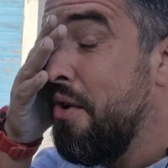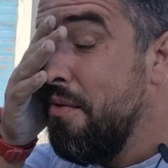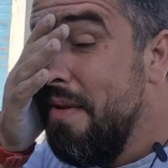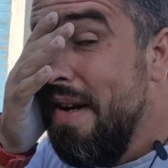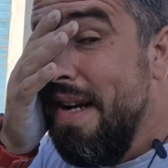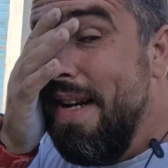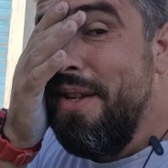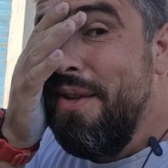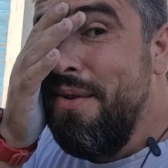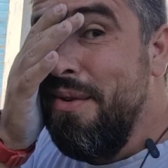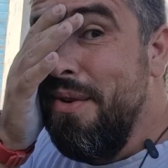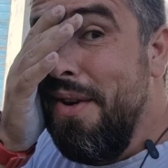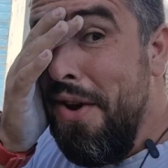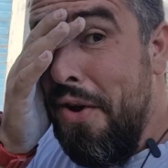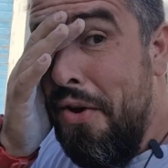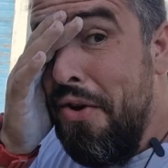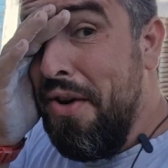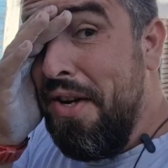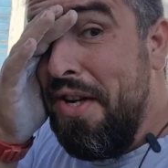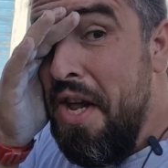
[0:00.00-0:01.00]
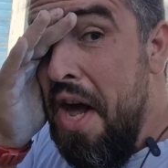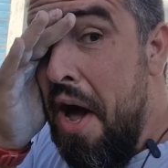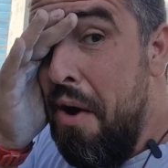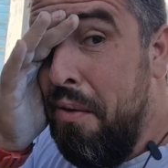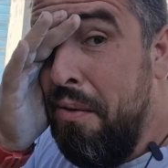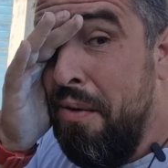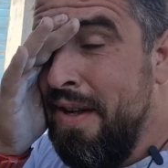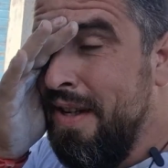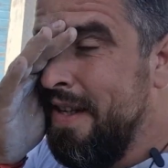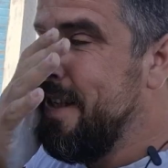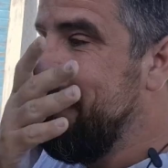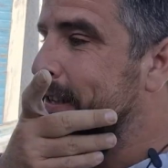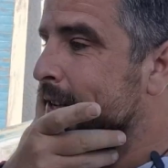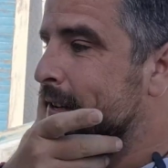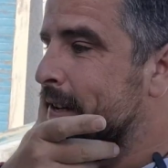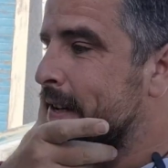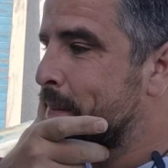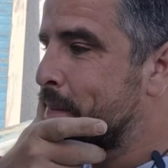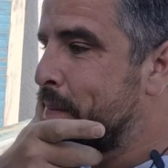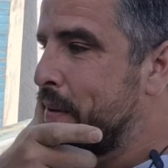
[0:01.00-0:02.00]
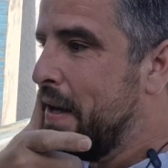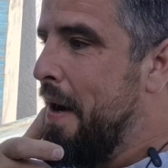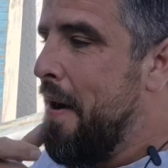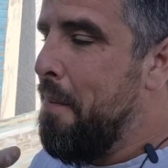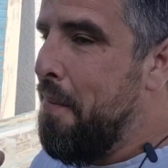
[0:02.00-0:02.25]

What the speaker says: went to another town, pick